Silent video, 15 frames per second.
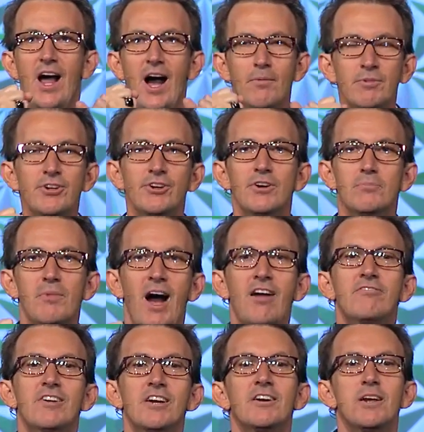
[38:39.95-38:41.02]
I'm doing my
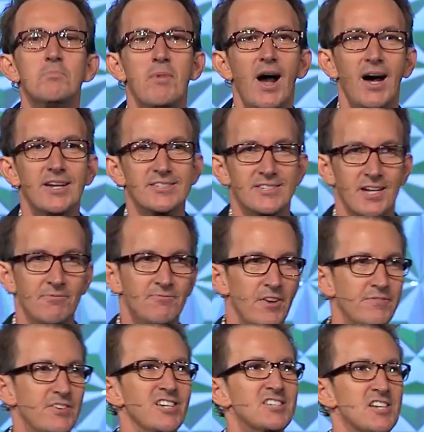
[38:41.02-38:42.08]
very best. I'm
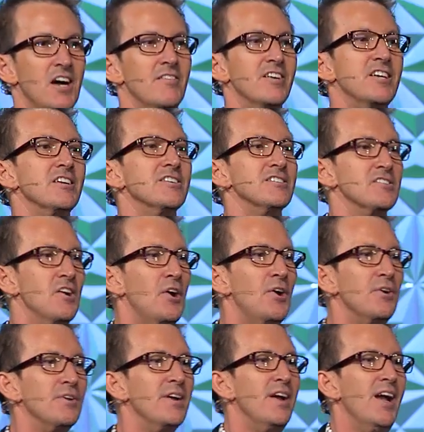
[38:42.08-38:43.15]
57 years
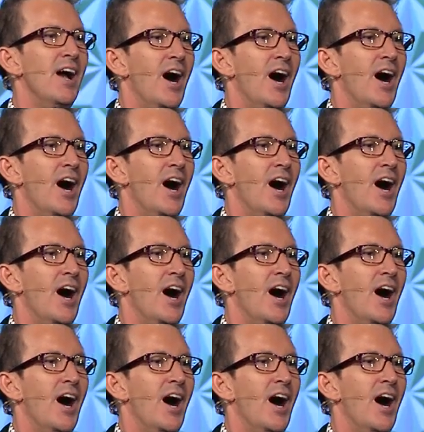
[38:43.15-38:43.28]
old.